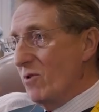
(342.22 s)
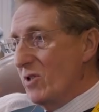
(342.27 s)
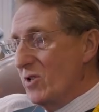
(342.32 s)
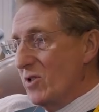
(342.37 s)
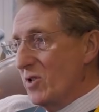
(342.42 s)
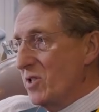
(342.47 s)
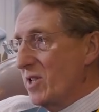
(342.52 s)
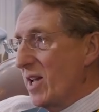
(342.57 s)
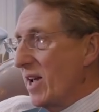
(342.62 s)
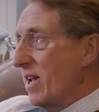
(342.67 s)
We'd
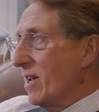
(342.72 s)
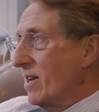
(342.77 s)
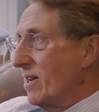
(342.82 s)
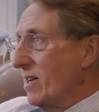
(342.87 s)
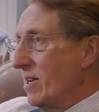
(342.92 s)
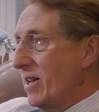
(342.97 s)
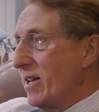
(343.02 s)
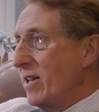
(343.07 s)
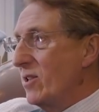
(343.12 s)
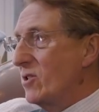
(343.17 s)
just taken a
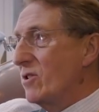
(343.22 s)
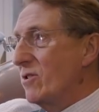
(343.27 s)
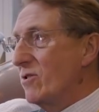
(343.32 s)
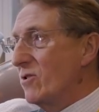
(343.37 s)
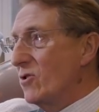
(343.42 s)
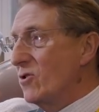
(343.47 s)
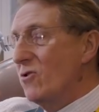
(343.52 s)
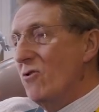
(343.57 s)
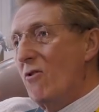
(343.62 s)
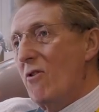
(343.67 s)
lease on a
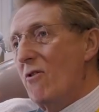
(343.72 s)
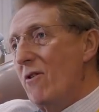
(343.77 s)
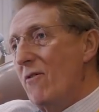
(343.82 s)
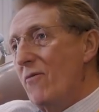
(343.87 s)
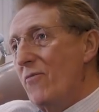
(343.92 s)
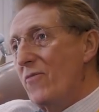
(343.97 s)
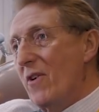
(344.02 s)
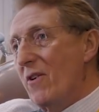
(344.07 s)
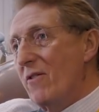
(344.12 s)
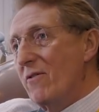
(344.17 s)
store
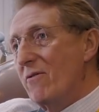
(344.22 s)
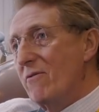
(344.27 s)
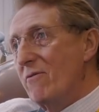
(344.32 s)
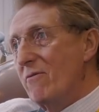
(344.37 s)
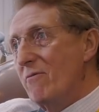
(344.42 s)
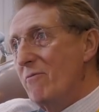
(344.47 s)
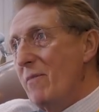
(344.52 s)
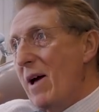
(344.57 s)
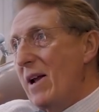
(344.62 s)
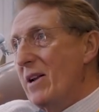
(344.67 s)
on
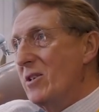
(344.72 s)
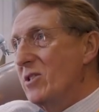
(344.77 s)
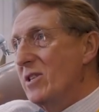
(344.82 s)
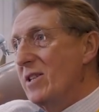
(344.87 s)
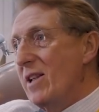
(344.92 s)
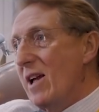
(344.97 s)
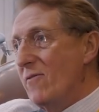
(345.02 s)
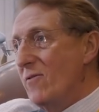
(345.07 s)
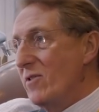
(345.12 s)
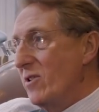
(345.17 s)

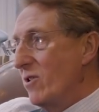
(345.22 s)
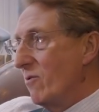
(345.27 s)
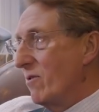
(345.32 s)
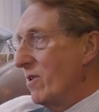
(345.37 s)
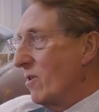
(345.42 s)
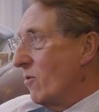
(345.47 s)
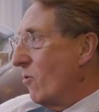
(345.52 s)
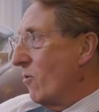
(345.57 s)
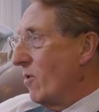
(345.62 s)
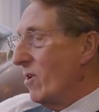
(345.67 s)
Madison Avenue, and
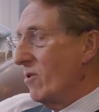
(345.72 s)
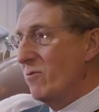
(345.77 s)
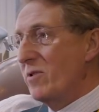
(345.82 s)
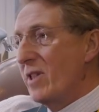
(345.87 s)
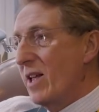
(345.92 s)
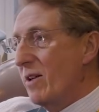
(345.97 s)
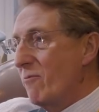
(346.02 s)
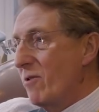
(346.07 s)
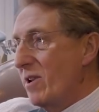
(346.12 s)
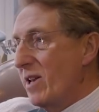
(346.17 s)
I worked
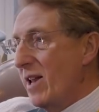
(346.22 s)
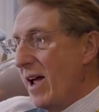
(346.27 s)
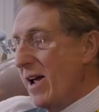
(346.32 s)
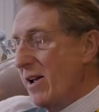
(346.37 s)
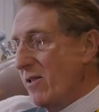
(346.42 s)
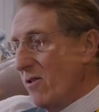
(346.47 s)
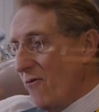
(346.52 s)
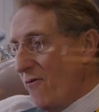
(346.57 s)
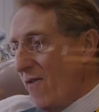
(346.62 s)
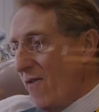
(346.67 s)
there one day, and the